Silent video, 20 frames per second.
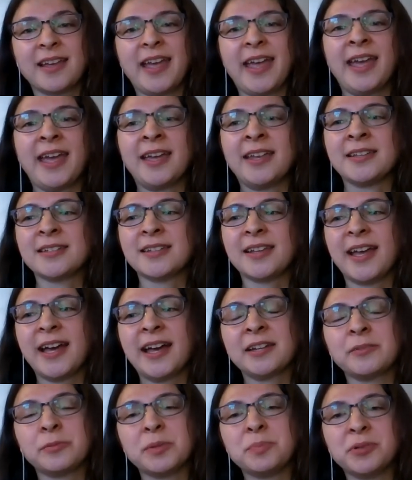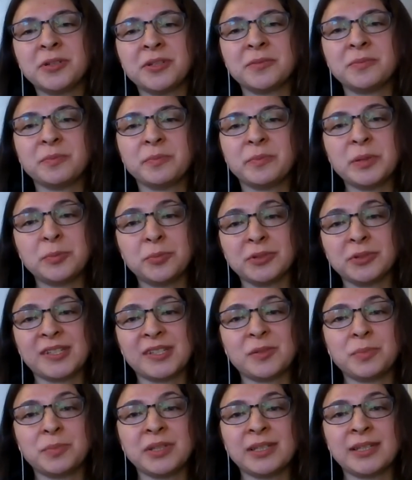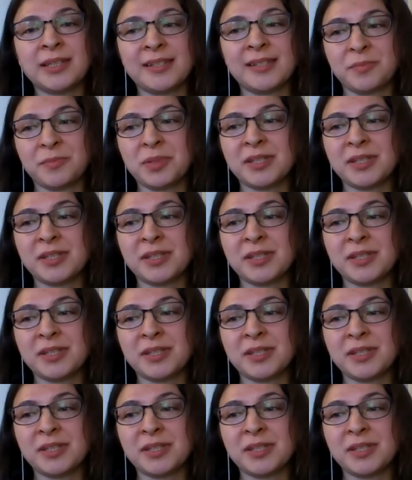And how do we put people with disabilities in